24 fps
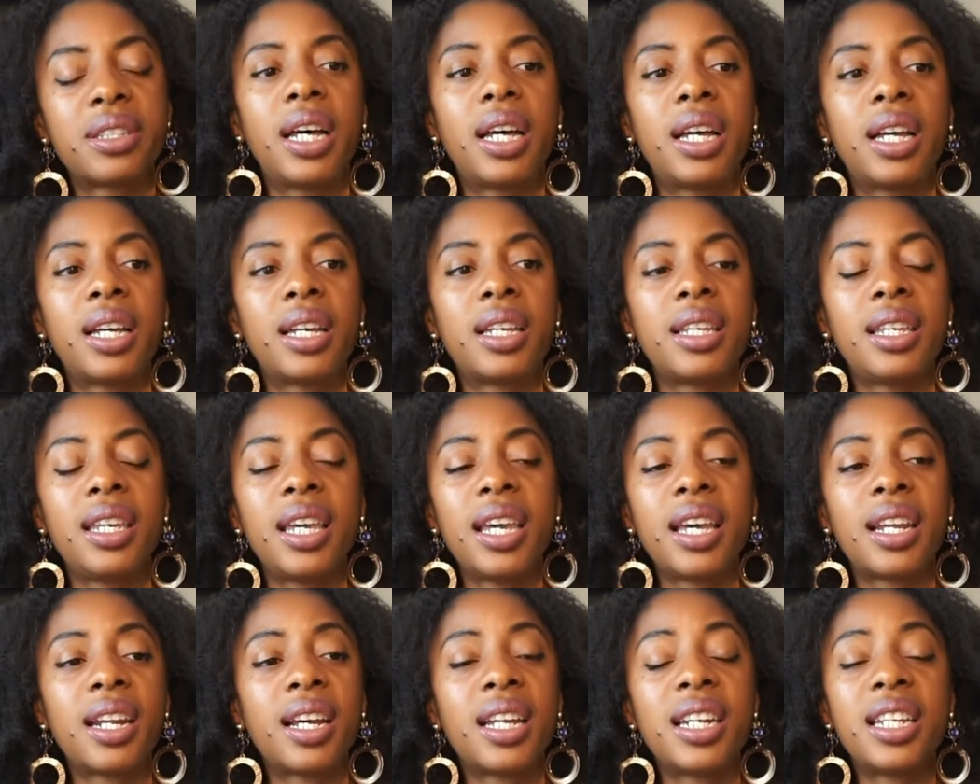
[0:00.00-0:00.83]

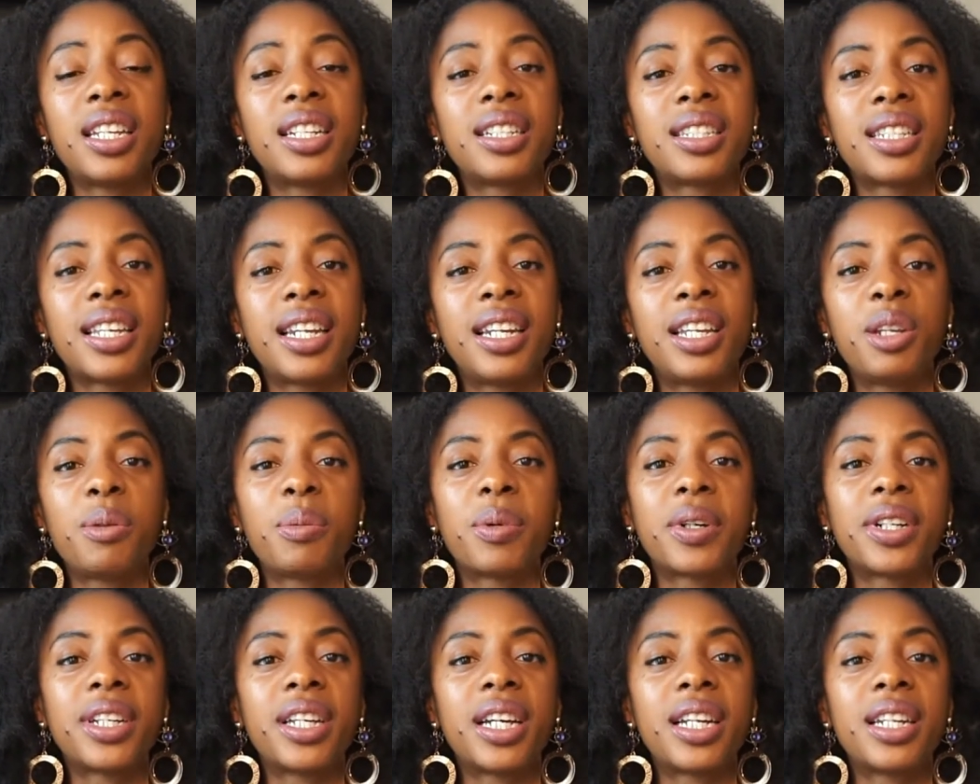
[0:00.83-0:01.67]
And I didn't tell
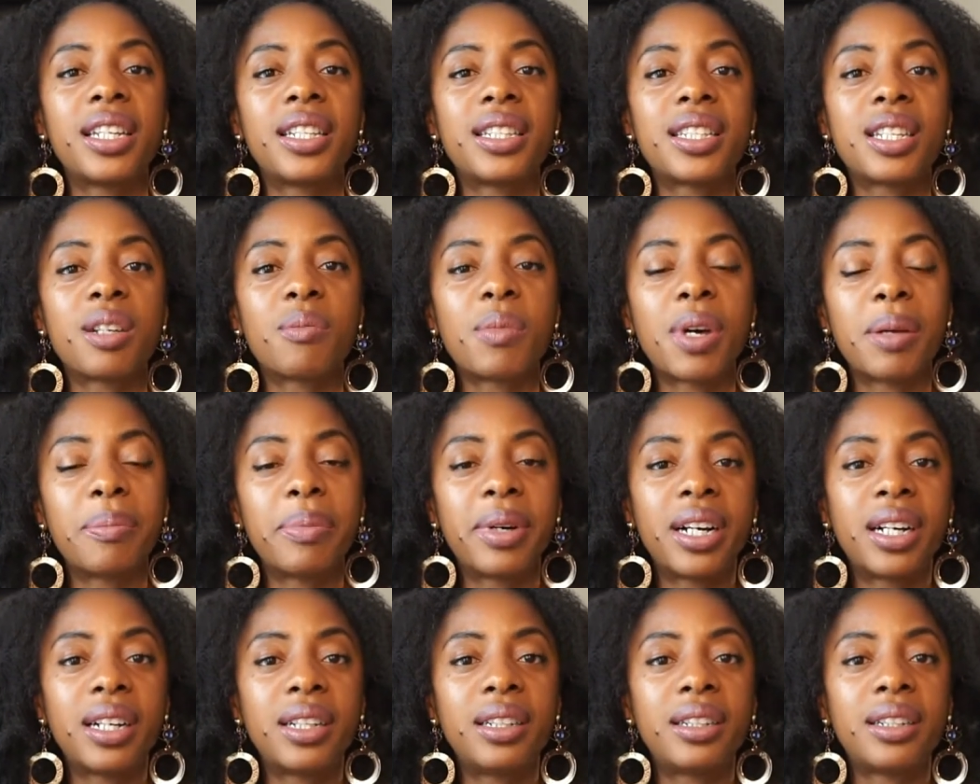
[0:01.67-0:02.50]
anybody. I didn't tell my
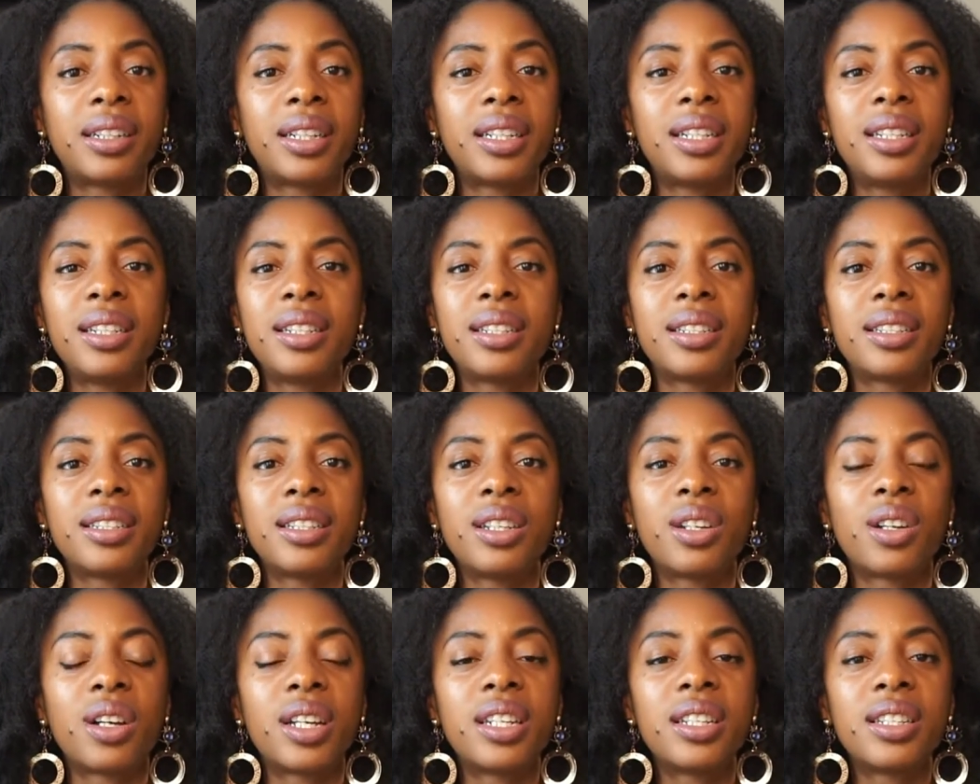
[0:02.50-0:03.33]
partner. I
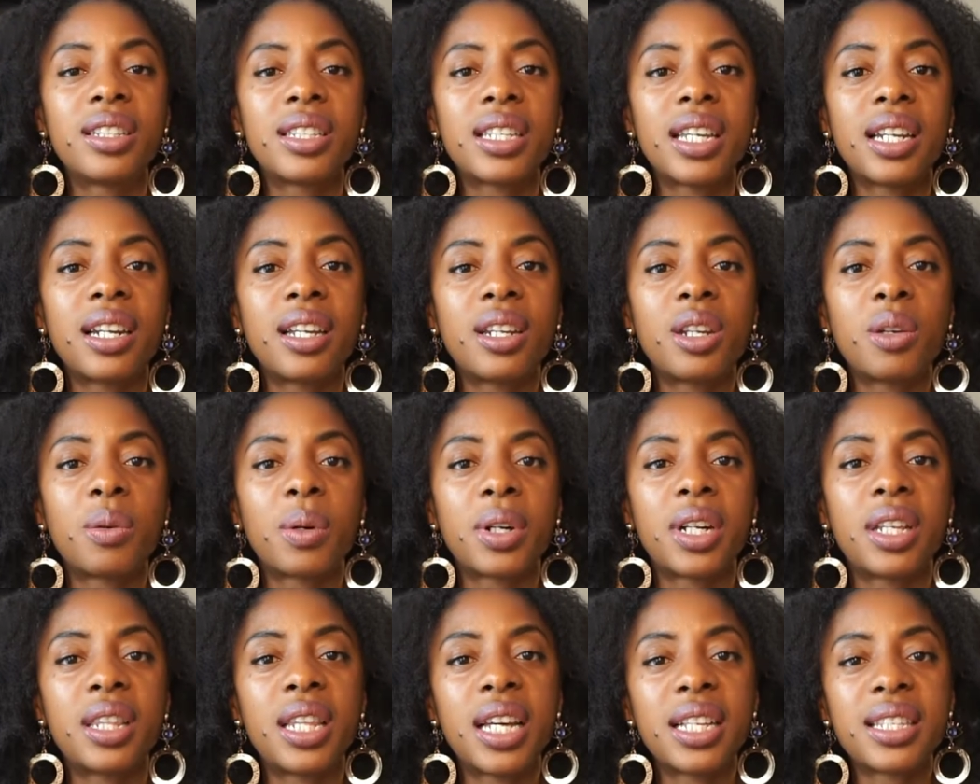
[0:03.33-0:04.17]
didn't tell
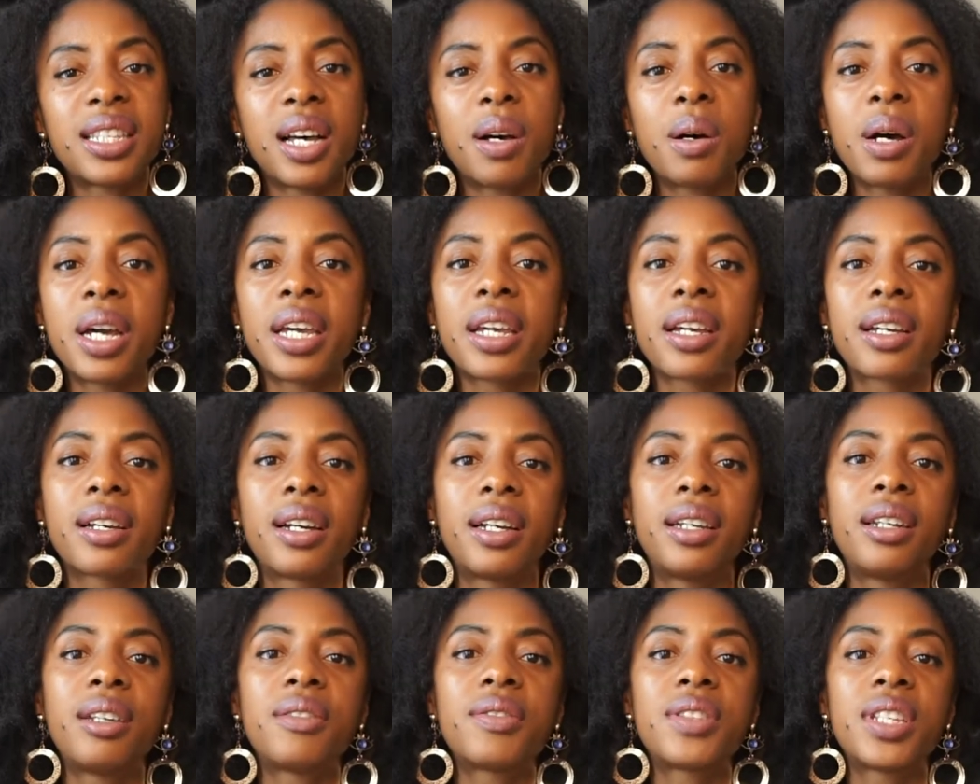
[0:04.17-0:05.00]
anyone, and that's how I
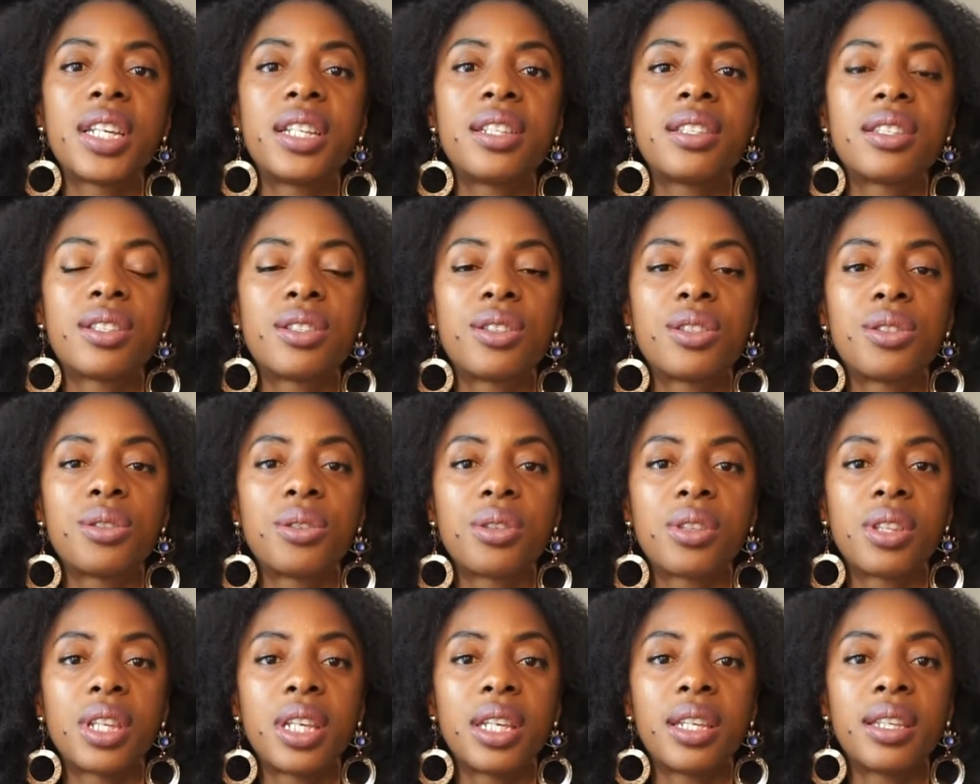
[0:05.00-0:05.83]
kind of tend to do
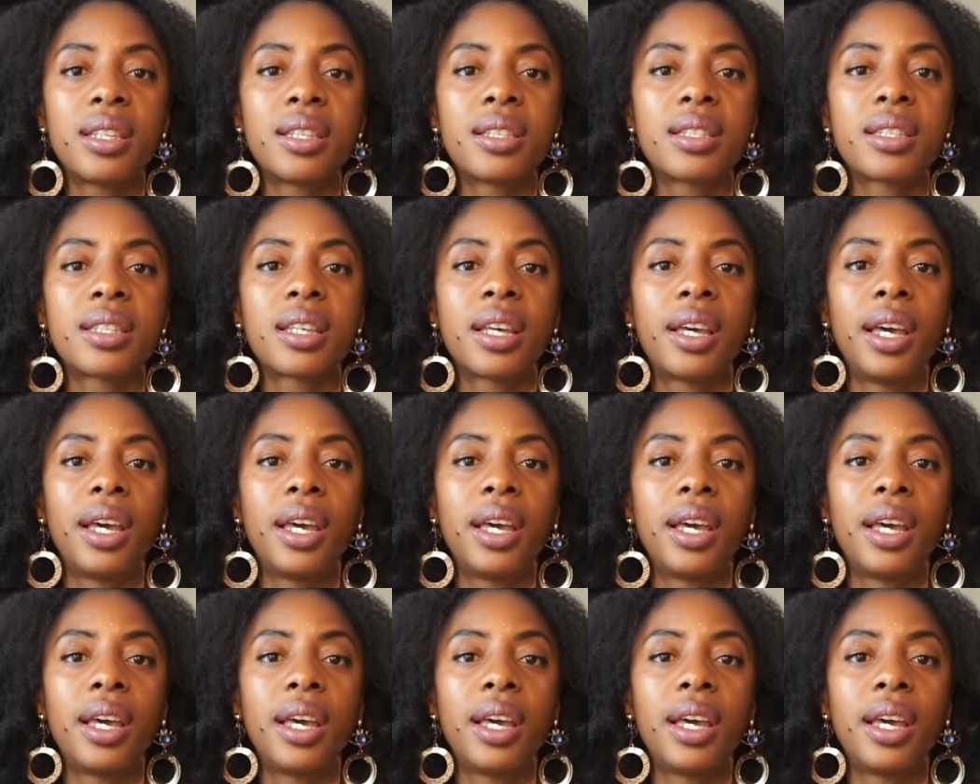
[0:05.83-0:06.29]
things.